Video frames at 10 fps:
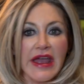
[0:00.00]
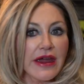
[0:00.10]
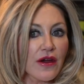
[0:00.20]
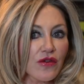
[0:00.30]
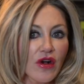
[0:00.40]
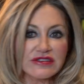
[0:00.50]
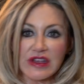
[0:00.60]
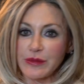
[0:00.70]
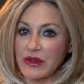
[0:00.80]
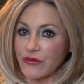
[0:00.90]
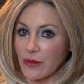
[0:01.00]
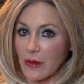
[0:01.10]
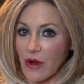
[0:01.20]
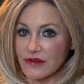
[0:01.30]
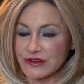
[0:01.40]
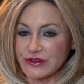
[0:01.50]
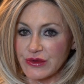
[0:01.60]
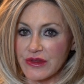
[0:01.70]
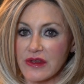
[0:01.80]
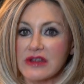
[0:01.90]
Hair loss can be from a
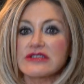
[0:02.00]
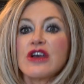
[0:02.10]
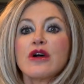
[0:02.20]
multitude of things,